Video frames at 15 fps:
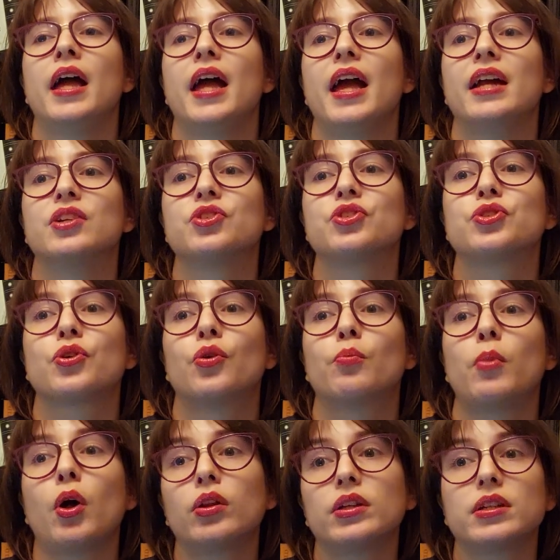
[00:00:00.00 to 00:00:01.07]
and so
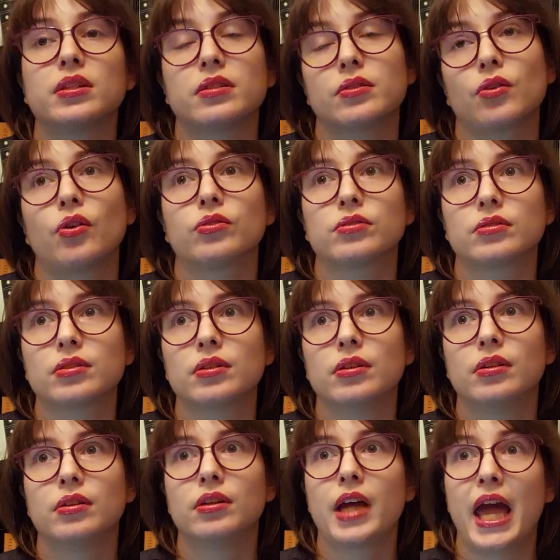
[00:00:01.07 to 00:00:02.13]
molly is not
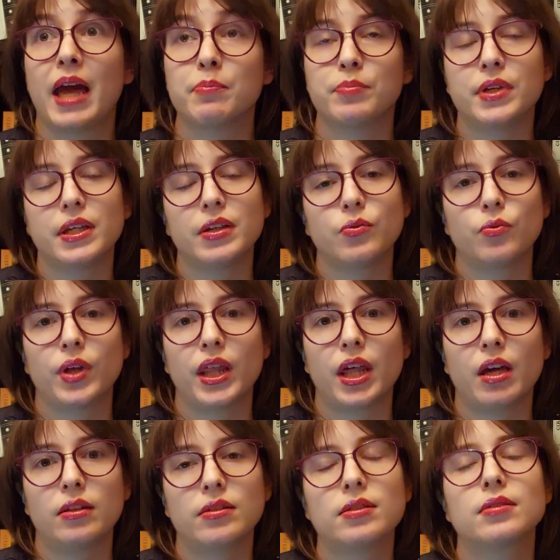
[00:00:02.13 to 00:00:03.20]
happy with
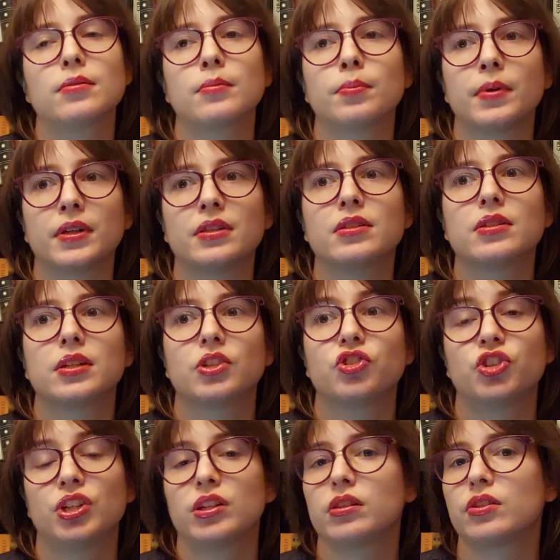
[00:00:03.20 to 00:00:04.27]
it but
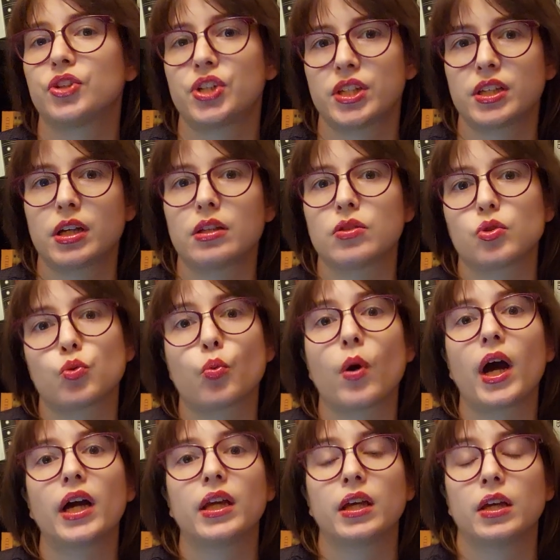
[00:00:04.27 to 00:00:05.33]
she understands
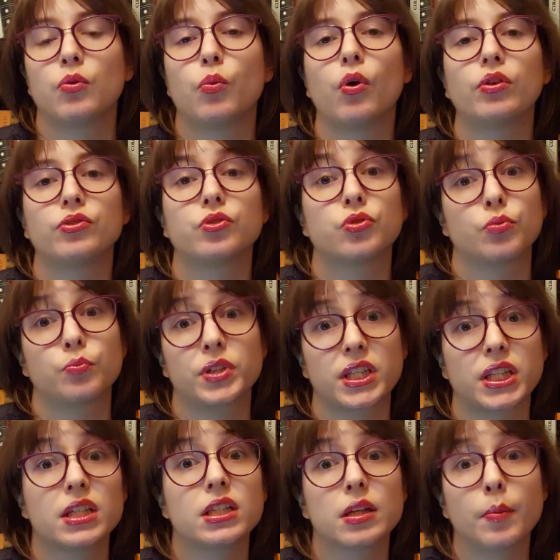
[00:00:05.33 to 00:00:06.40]
why he wants to
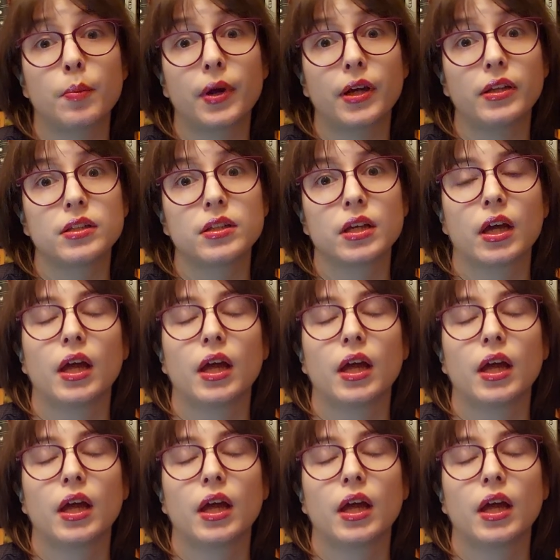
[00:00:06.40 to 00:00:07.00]
participate